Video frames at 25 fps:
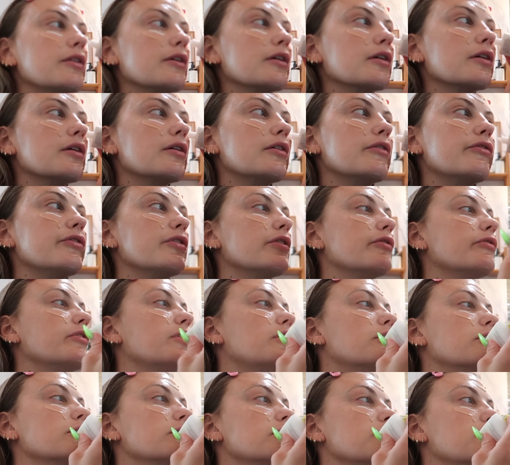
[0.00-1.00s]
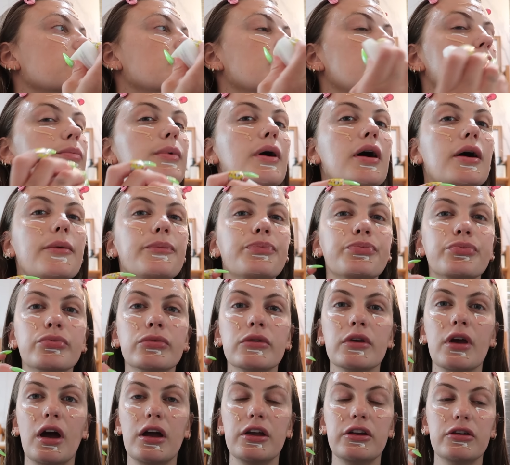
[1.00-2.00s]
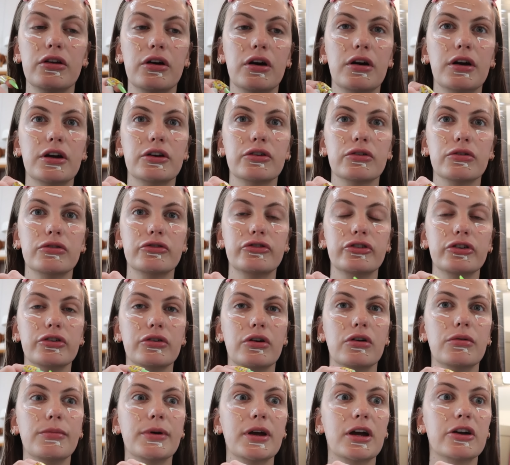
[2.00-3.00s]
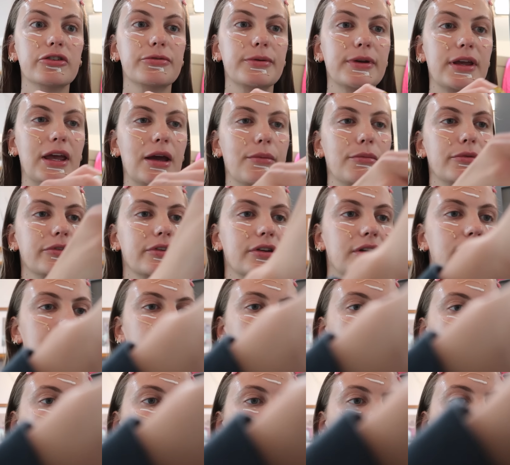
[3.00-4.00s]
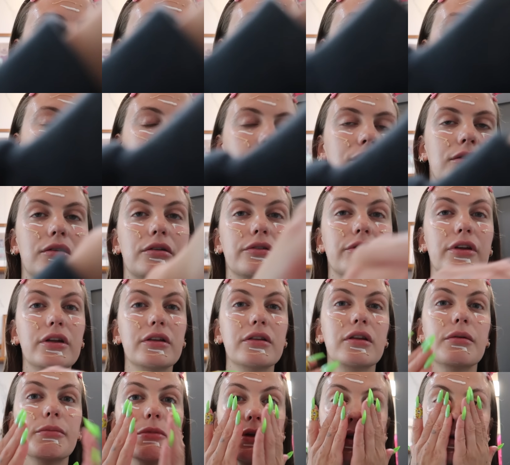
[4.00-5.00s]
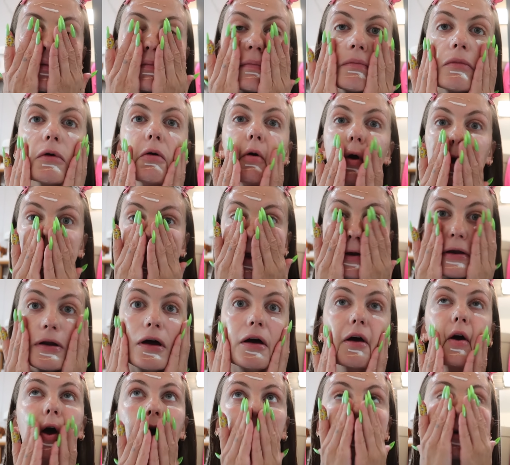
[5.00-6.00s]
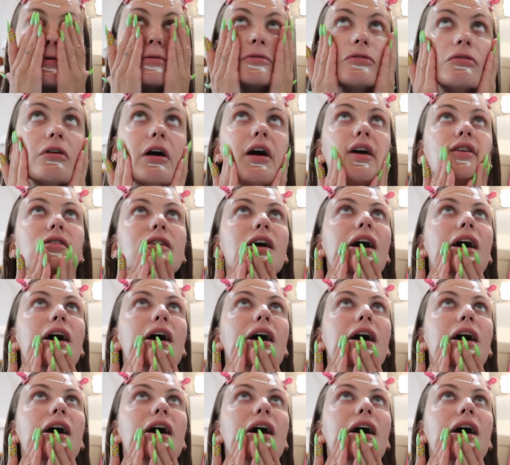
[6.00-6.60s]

think in a few vlogs ago, but you know how I told you, oh my gosh, my camera's gonna die. let me quickly talk. I told you guys